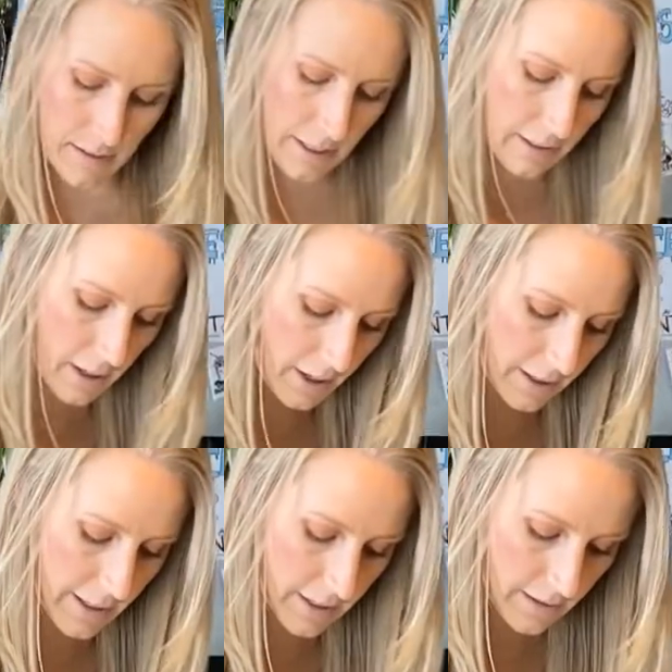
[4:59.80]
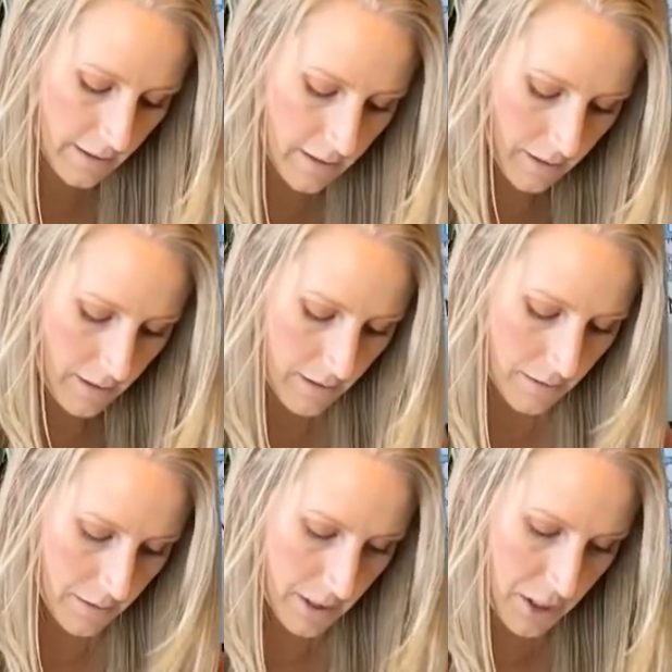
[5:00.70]
and garlic.
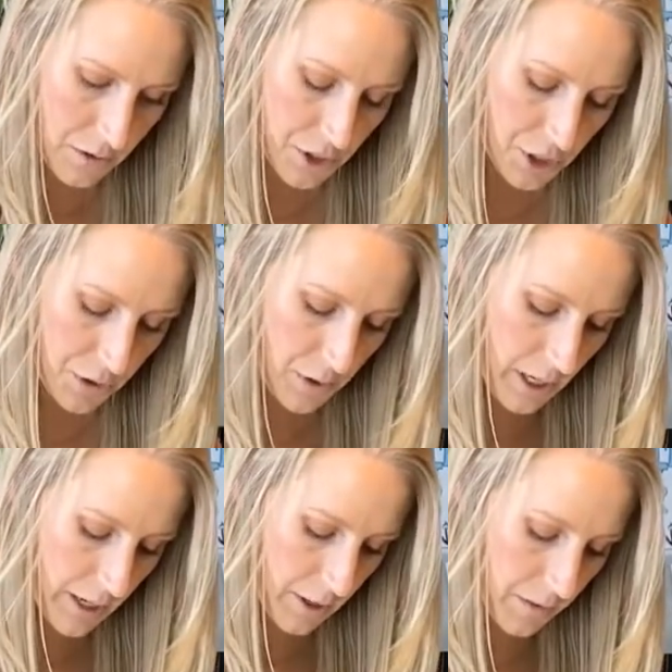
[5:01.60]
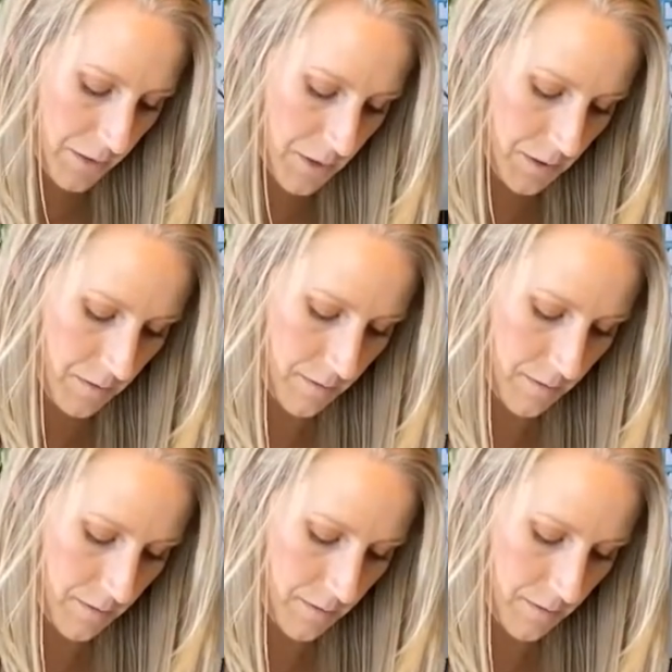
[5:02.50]
I'm gonna do two cloves.